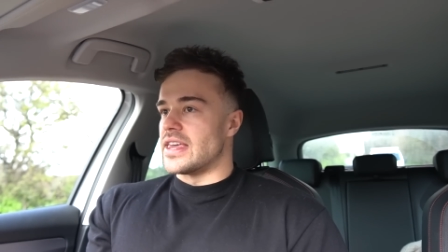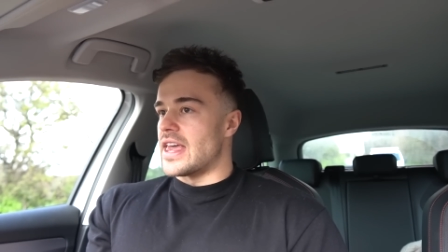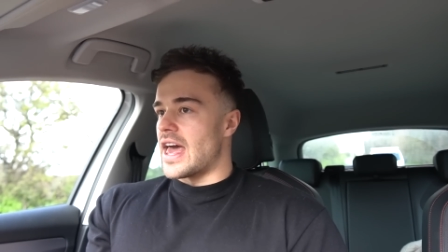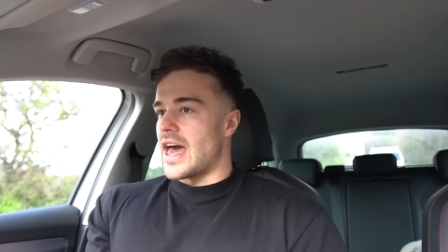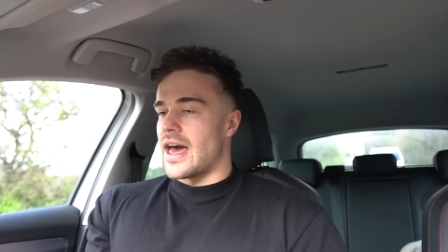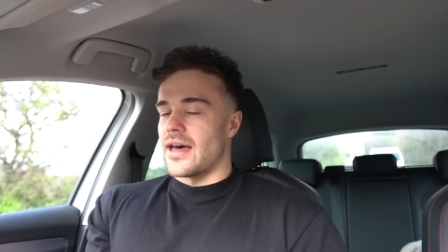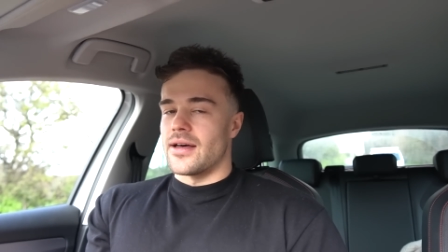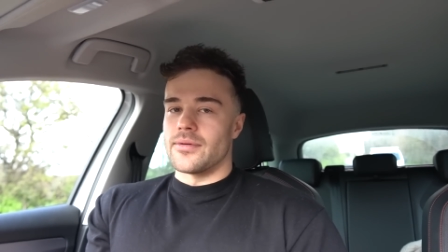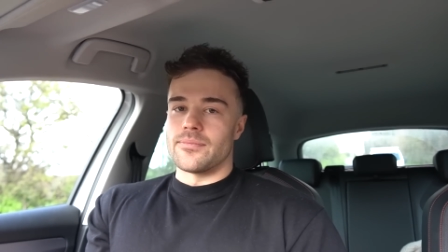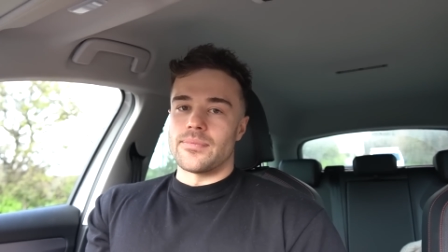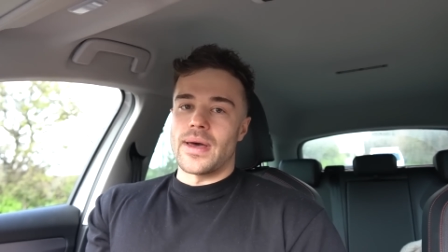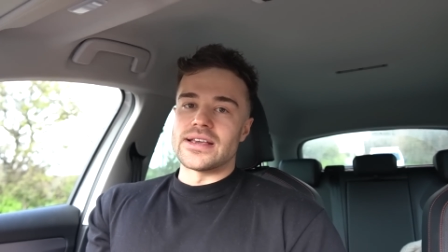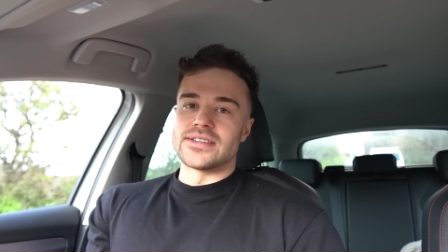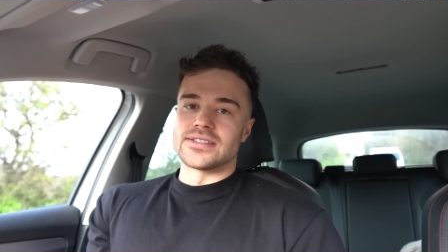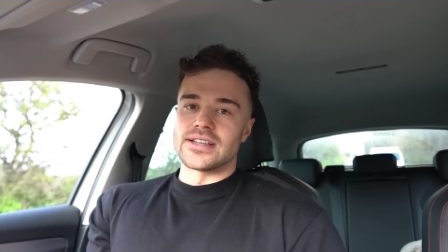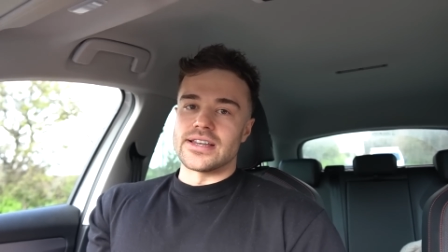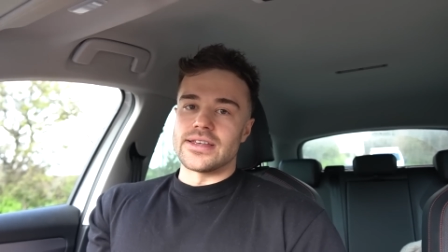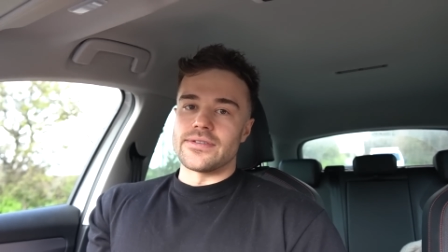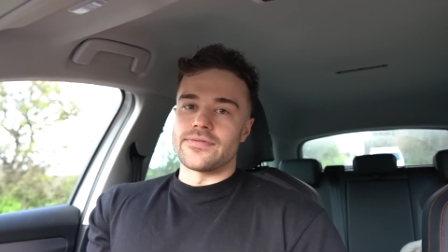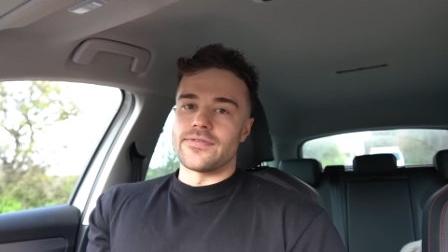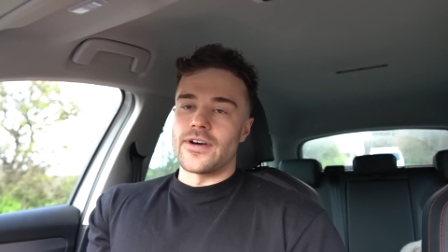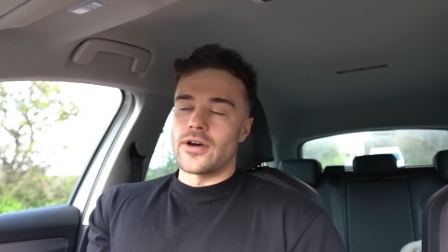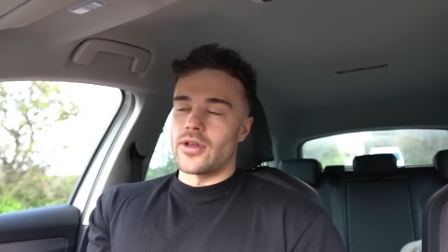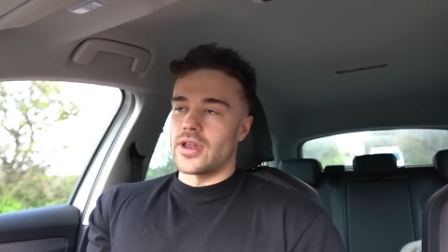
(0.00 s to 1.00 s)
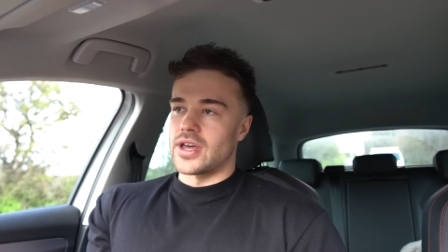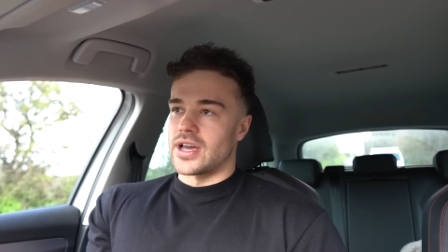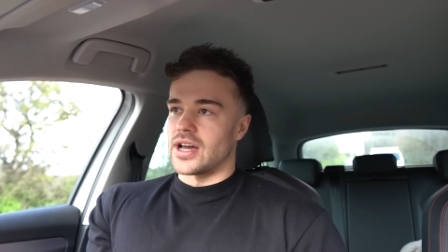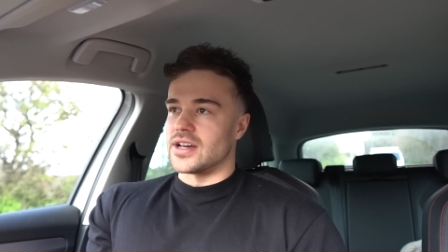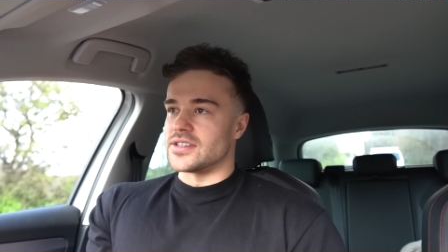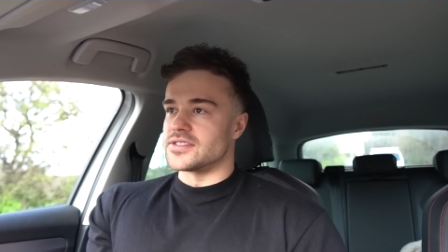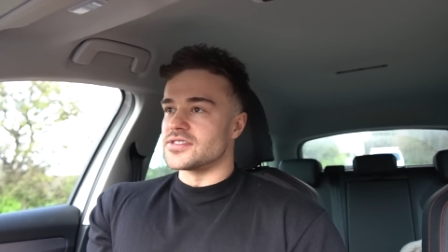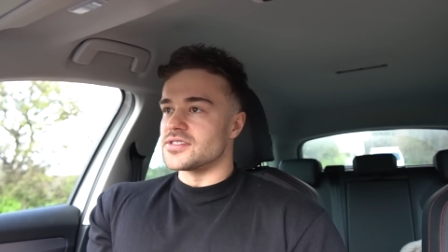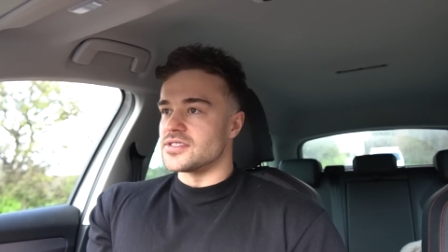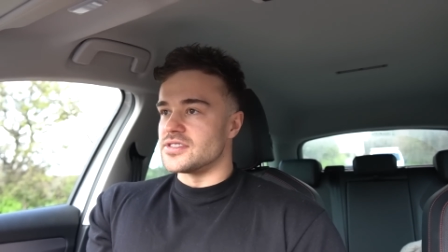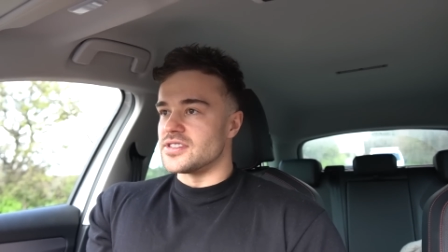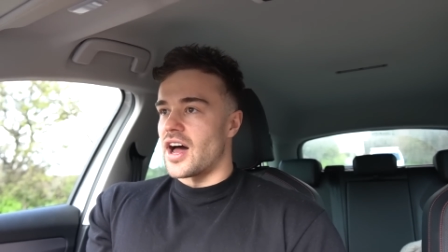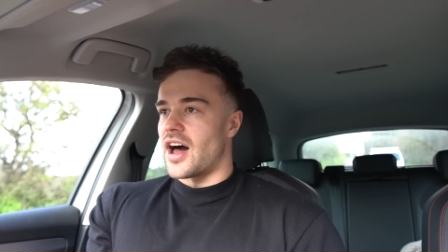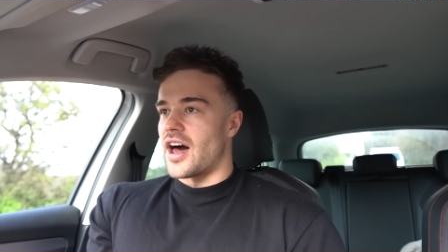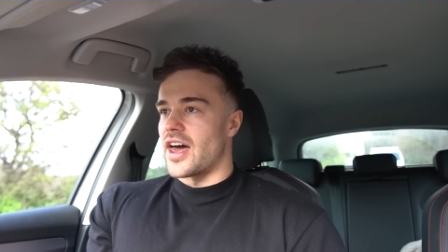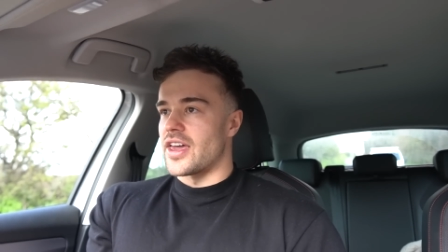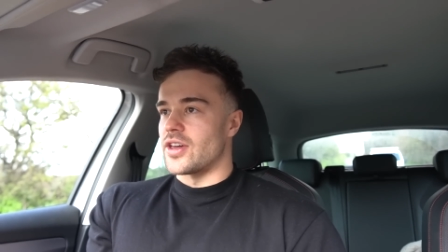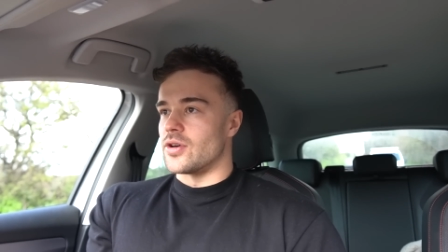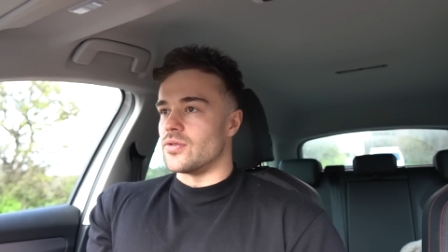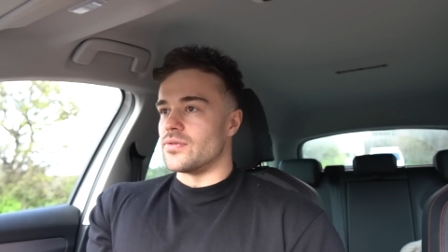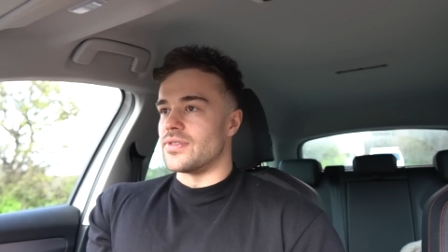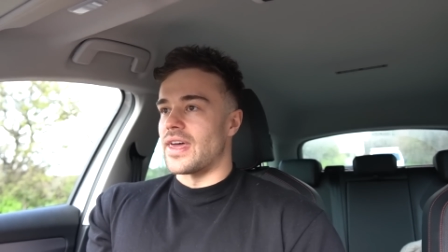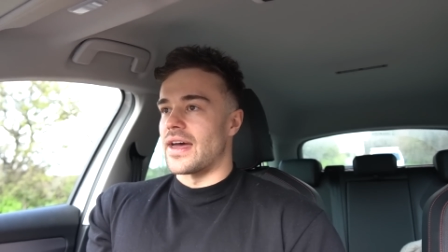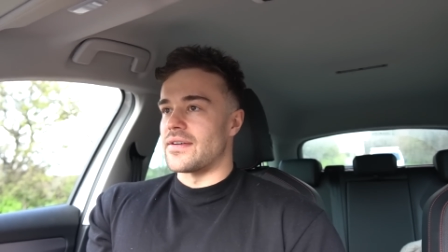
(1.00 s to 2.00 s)
yeah, I basically felt like I was
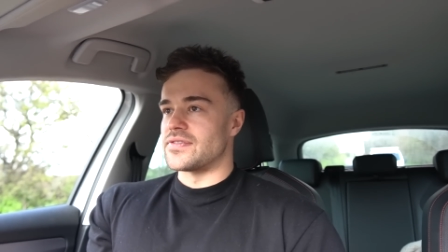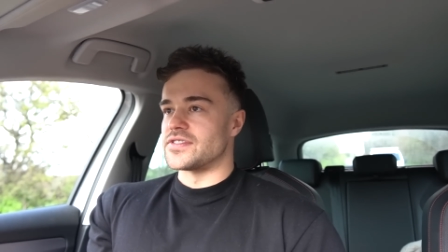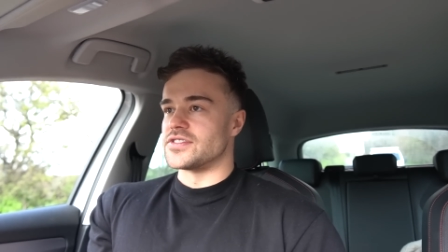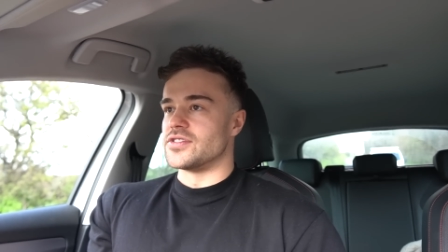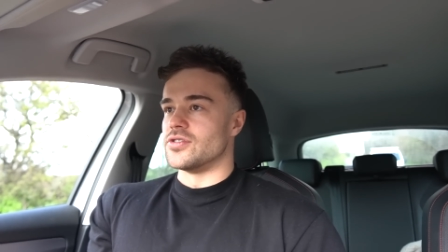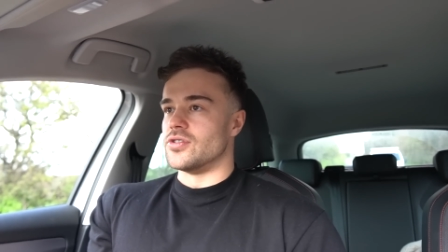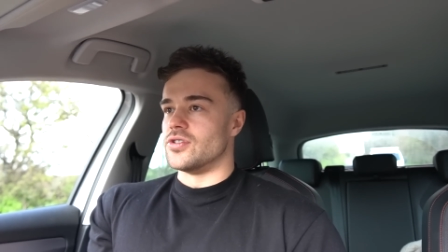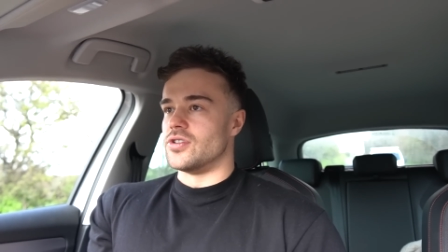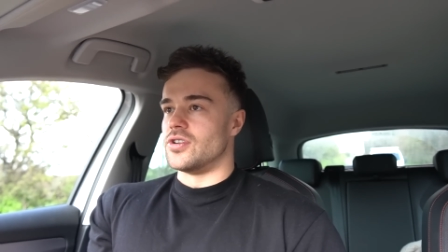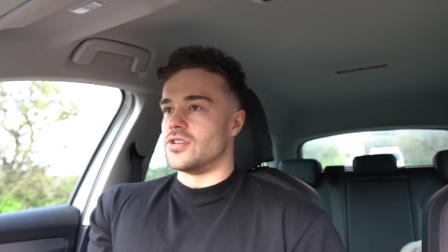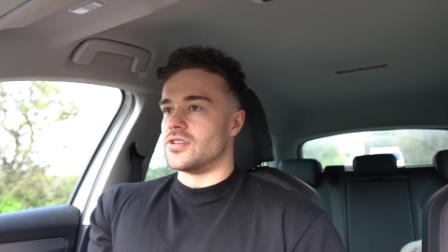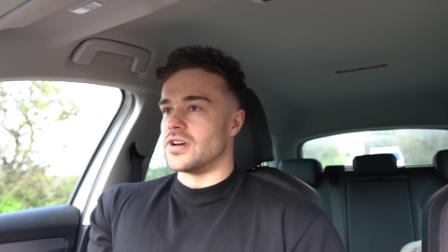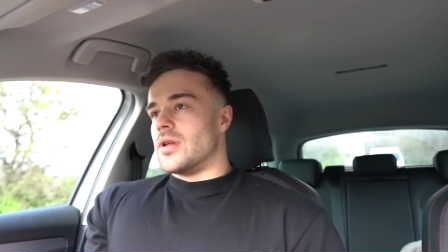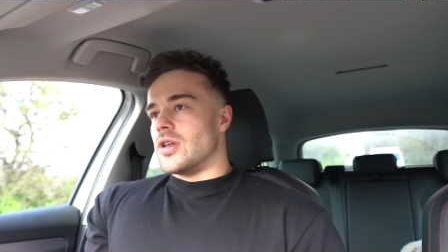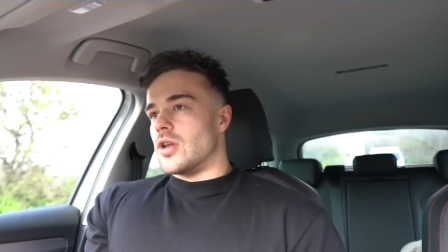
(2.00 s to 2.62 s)
dying on death's door.